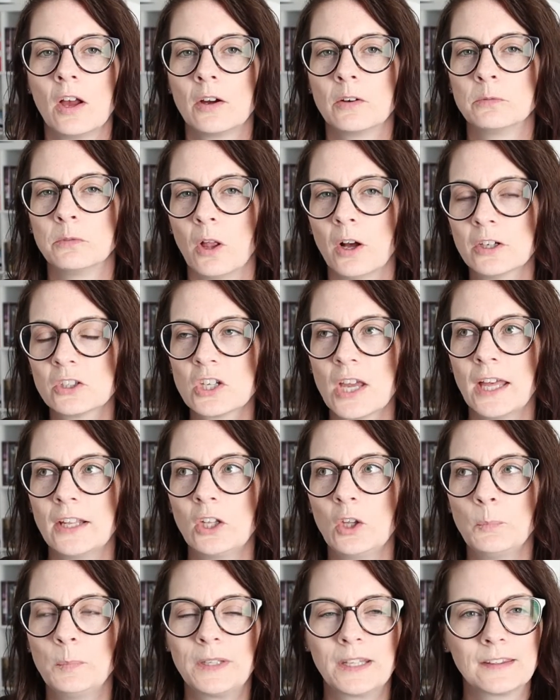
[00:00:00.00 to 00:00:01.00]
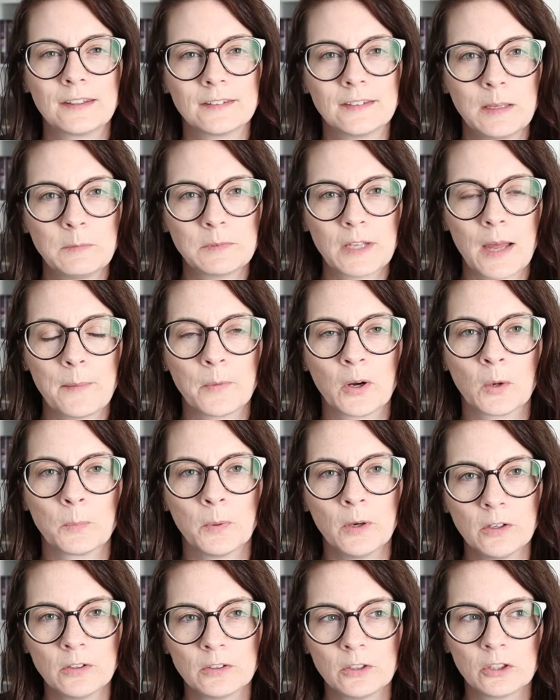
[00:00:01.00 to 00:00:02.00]
vlog channel, but at the same time her
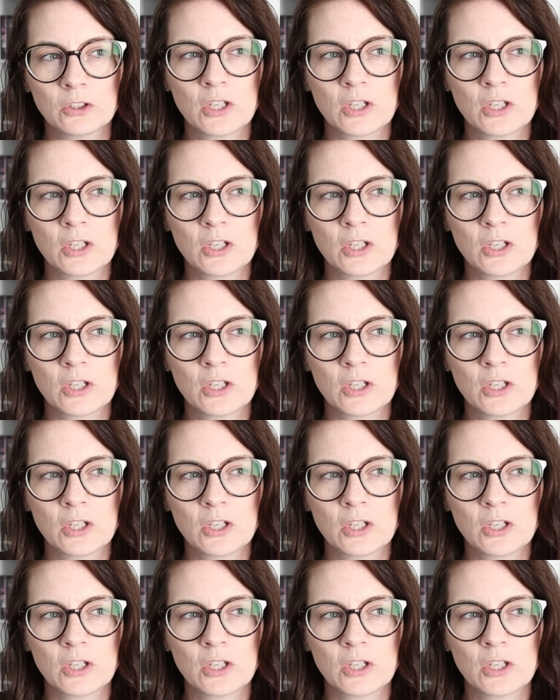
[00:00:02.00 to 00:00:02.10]
personal